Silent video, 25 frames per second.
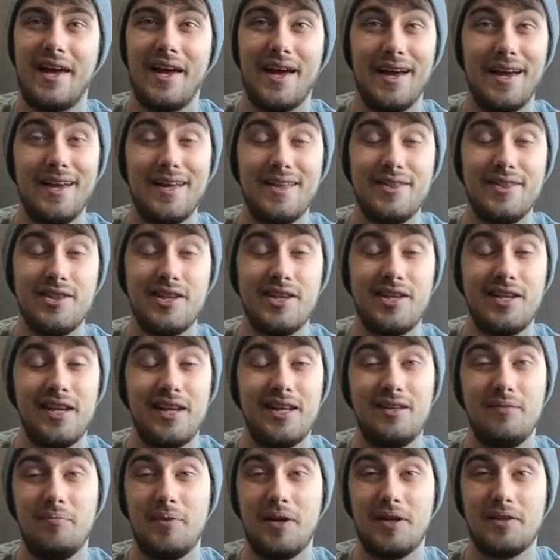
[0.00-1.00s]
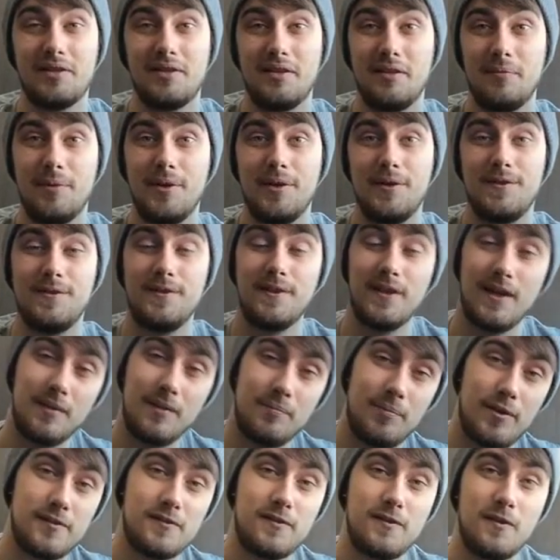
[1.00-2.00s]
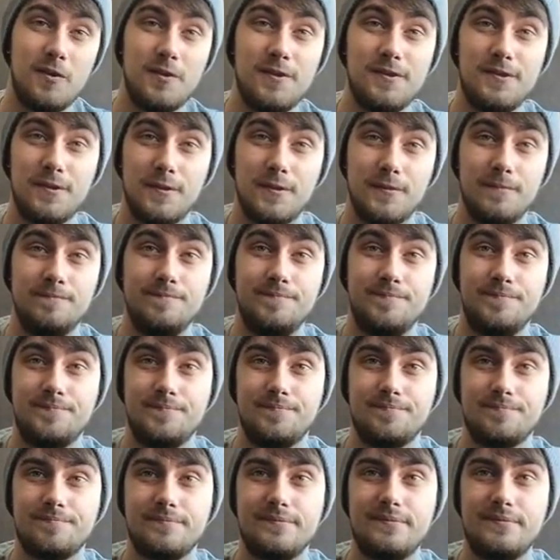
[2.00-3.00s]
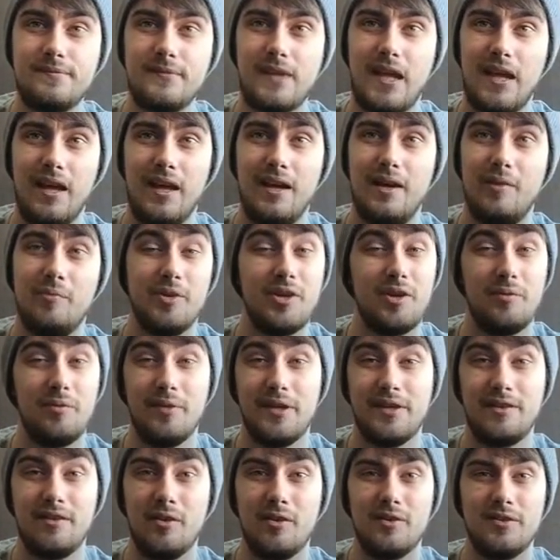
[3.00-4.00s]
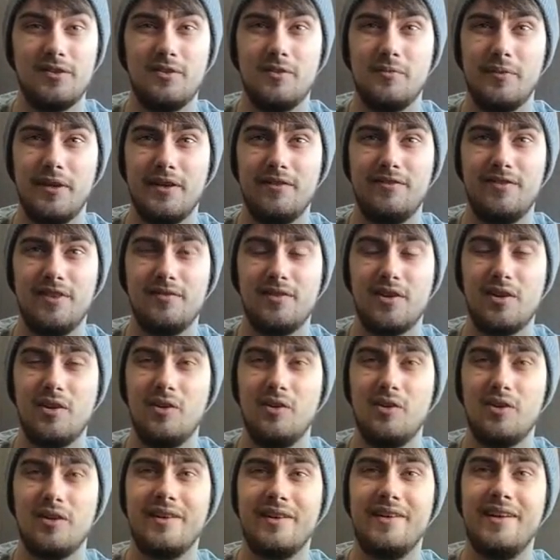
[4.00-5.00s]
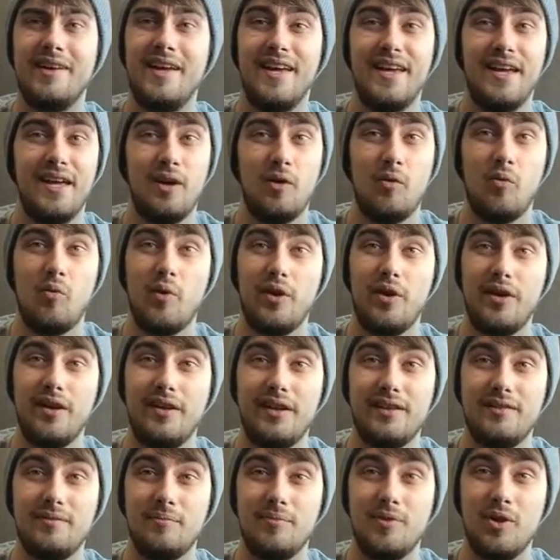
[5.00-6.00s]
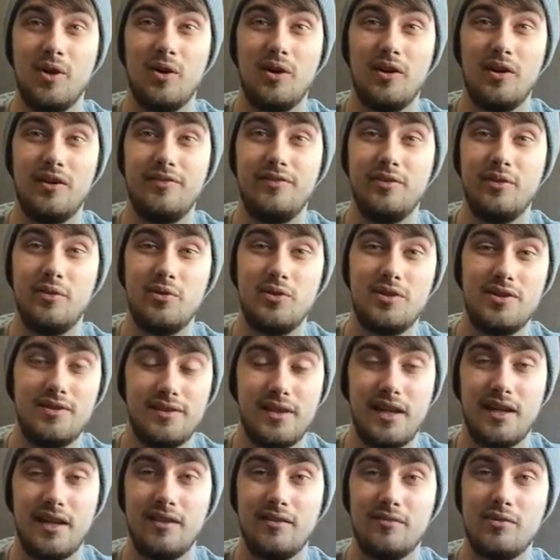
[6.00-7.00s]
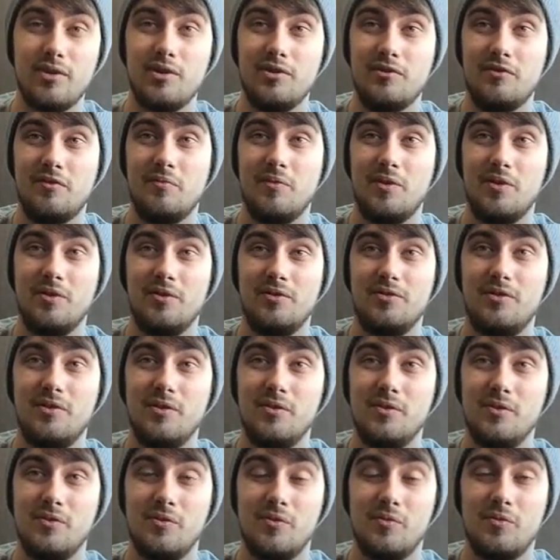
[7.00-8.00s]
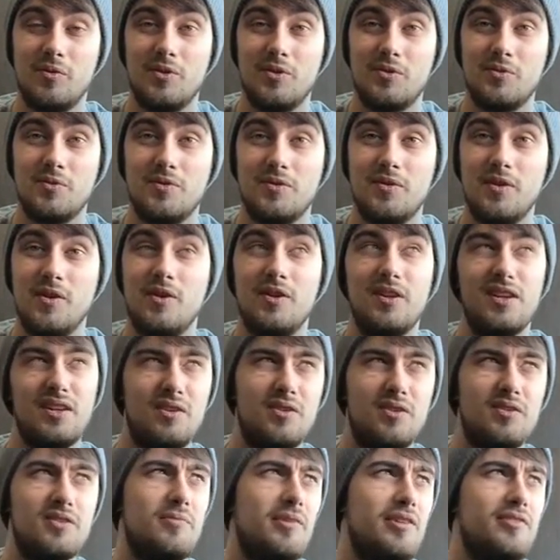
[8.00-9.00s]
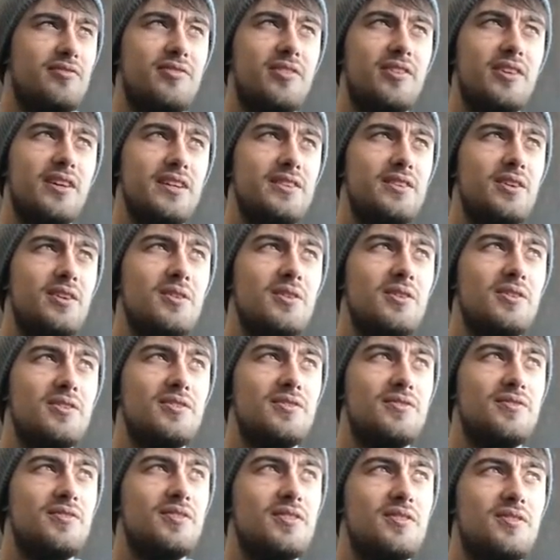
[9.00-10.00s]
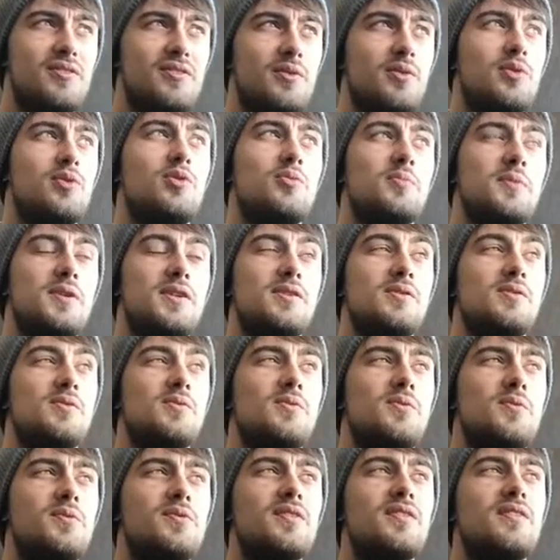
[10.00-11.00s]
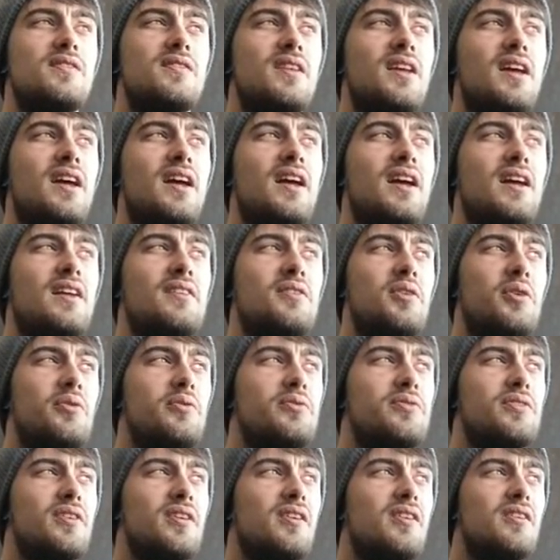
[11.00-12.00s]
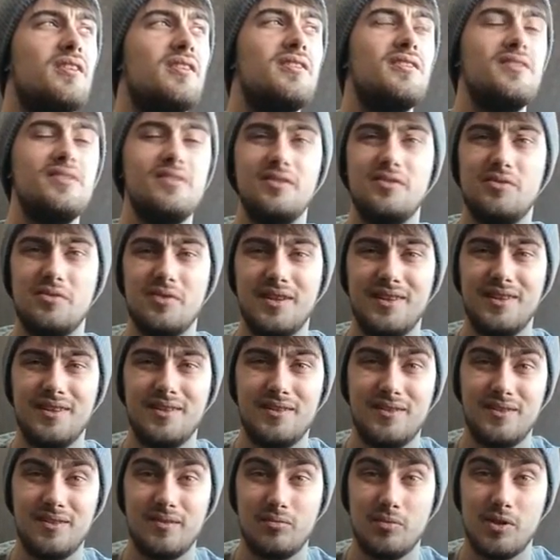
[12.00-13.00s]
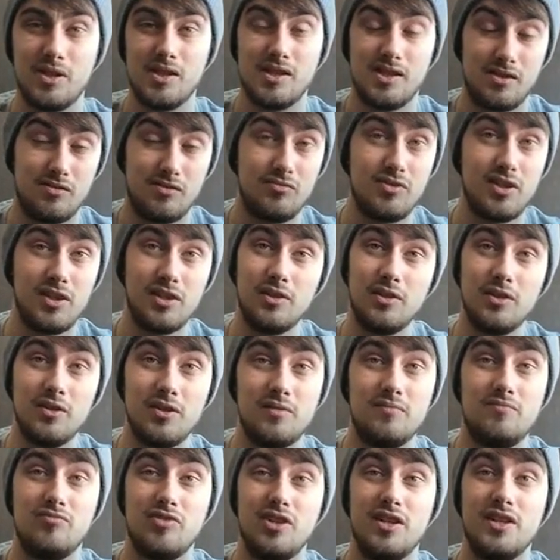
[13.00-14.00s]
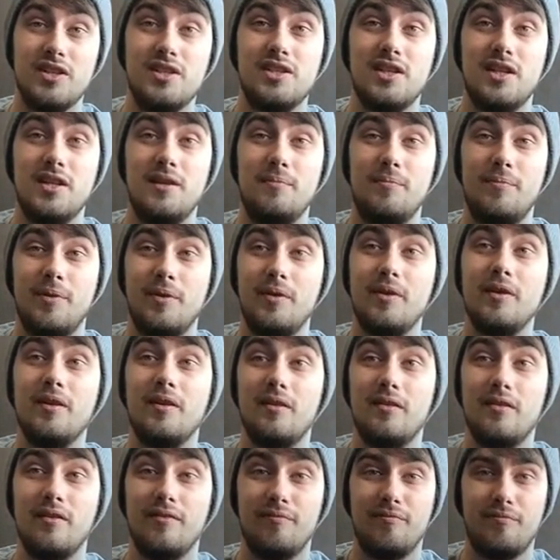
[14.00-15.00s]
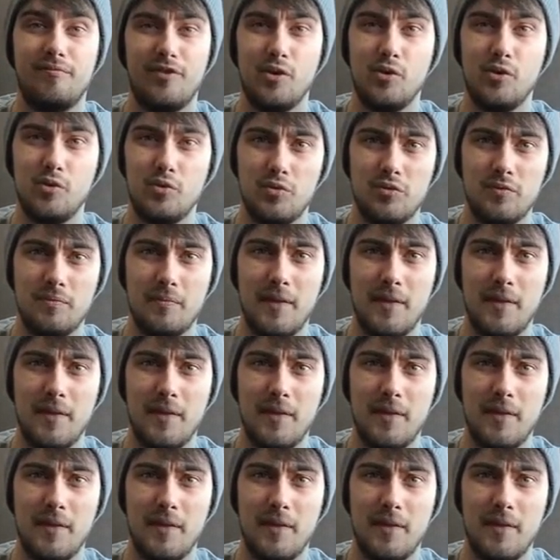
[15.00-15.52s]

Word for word: and then headed back to the bus to head back to the hostel. Um, we got back to the hostel about 5 o'clock, went and had some Thai food just down the road from the hostel, which was good. It cost about $30 for two meals and two starters and drinks, which is really good, really cheap. Uh, the food